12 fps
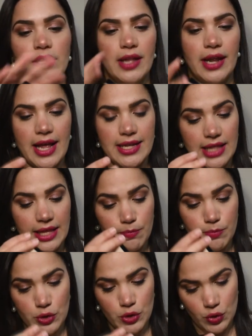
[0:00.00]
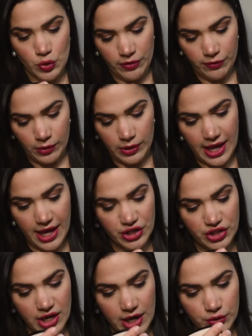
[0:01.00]
that has beautiful
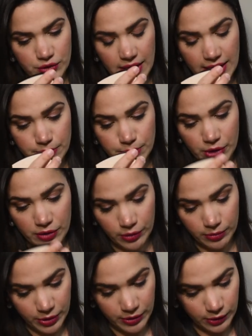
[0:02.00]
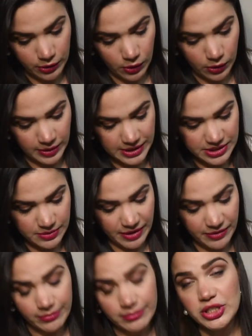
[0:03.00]
eyeshadows, has beautiful gold ones.
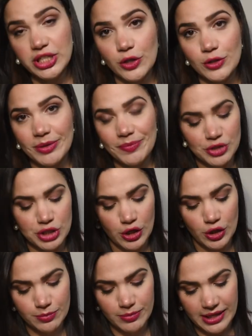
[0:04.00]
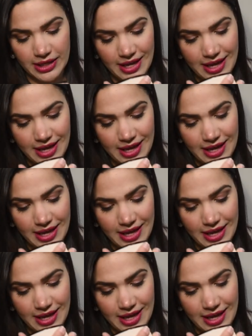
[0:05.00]
She knows me